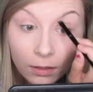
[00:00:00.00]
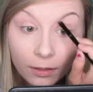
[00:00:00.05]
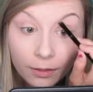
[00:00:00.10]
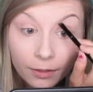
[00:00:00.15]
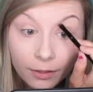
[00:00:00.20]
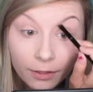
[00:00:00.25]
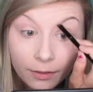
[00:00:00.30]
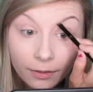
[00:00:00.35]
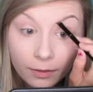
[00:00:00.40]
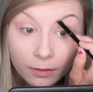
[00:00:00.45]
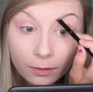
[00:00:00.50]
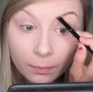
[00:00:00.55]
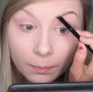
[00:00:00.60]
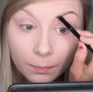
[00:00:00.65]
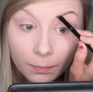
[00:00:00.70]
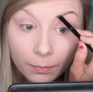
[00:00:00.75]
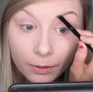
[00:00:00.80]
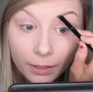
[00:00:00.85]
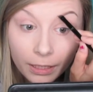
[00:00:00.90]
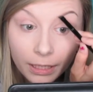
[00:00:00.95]
you can just
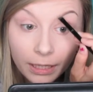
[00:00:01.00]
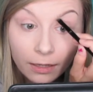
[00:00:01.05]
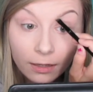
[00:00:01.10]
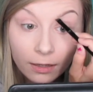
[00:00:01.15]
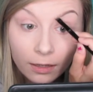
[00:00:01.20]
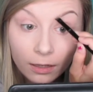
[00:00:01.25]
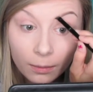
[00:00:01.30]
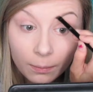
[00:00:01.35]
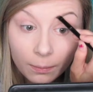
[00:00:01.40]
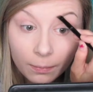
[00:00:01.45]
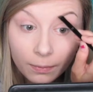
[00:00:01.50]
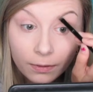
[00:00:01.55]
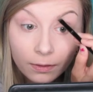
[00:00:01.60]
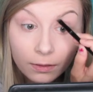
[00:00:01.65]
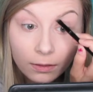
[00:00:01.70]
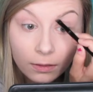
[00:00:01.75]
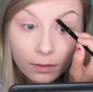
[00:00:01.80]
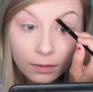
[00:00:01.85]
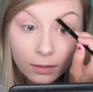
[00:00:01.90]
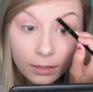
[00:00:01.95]
bring it up
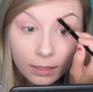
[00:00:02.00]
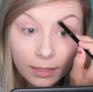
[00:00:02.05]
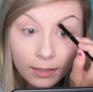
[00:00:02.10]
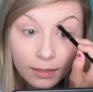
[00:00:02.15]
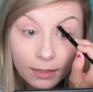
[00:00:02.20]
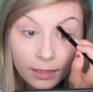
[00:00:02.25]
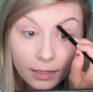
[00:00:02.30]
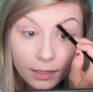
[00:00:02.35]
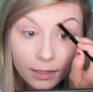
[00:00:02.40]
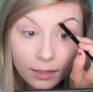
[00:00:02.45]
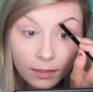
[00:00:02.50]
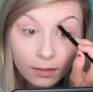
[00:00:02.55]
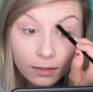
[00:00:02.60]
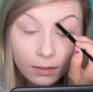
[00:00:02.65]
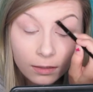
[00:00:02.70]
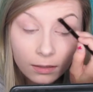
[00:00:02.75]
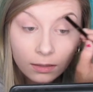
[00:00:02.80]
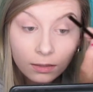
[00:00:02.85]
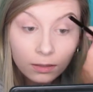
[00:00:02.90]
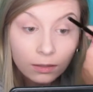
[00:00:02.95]
like that.
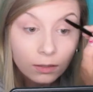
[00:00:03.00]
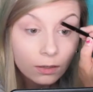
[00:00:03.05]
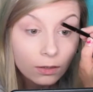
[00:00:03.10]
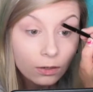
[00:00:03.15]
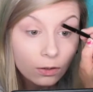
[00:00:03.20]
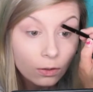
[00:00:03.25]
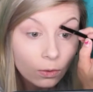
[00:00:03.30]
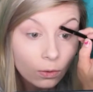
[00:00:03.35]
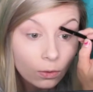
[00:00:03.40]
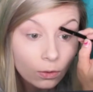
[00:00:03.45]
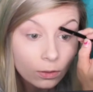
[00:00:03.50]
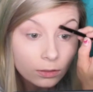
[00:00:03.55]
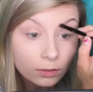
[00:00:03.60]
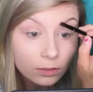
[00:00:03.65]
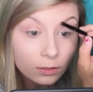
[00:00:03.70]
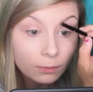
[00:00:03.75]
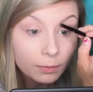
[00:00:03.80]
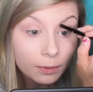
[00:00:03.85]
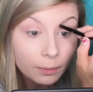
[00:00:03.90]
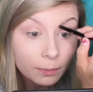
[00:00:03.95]
Or
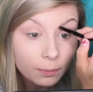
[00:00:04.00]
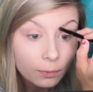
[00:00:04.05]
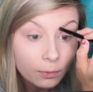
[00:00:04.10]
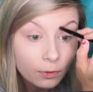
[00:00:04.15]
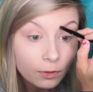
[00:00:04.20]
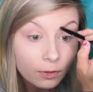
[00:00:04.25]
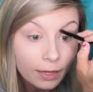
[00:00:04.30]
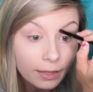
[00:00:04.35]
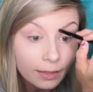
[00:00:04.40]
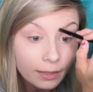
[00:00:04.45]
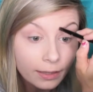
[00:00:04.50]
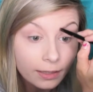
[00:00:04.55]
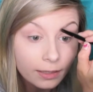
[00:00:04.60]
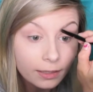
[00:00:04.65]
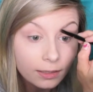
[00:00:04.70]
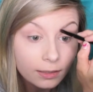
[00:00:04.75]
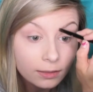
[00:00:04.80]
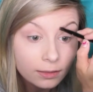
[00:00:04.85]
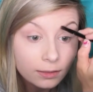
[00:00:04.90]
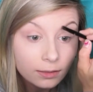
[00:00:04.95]
some people will do like
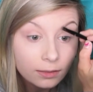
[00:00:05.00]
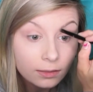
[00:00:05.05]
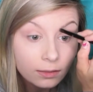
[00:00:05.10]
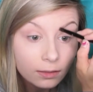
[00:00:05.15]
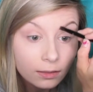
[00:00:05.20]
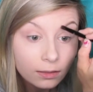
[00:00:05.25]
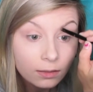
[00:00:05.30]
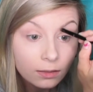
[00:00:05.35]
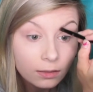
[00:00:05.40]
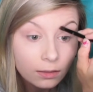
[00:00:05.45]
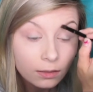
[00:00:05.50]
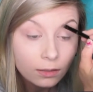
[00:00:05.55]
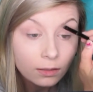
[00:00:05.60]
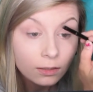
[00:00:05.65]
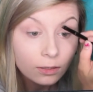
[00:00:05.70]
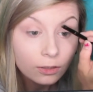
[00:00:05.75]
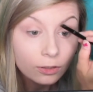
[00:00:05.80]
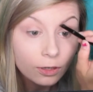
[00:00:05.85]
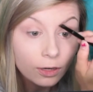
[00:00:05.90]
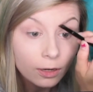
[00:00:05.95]
this,
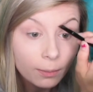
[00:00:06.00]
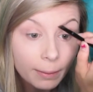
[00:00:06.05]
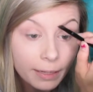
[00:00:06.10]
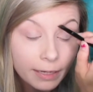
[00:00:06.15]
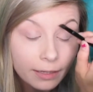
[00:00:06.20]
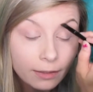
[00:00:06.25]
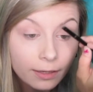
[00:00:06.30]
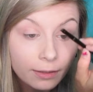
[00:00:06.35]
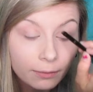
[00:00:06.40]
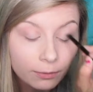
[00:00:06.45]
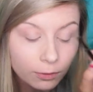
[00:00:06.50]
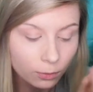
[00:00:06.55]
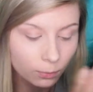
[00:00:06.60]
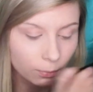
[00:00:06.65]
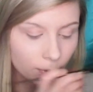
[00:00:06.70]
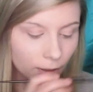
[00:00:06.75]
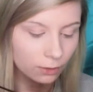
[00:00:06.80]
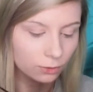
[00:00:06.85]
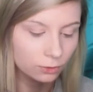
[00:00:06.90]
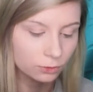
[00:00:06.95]
try to make it like real
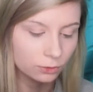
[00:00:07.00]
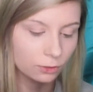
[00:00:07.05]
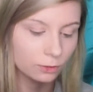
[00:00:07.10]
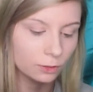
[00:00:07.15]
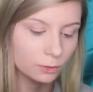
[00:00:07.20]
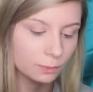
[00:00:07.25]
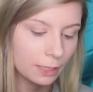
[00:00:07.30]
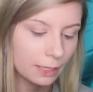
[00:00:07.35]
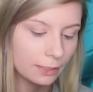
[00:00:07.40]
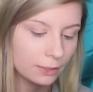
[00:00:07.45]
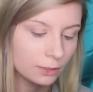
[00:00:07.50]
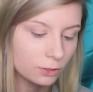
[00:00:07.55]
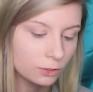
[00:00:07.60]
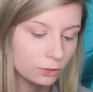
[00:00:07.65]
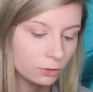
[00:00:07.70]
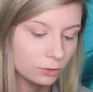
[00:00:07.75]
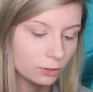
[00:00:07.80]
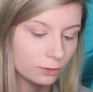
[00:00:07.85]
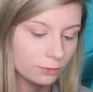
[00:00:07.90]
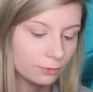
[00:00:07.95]
brow strokes, but I just
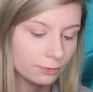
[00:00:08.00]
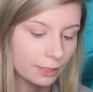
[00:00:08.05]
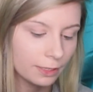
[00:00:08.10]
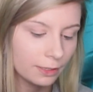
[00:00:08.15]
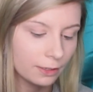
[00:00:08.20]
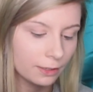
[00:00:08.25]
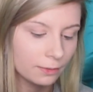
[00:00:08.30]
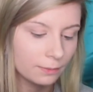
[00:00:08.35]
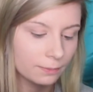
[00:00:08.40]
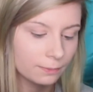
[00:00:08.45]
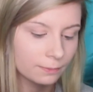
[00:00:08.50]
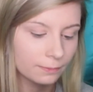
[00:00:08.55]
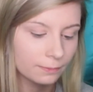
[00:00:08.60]
usually fade it.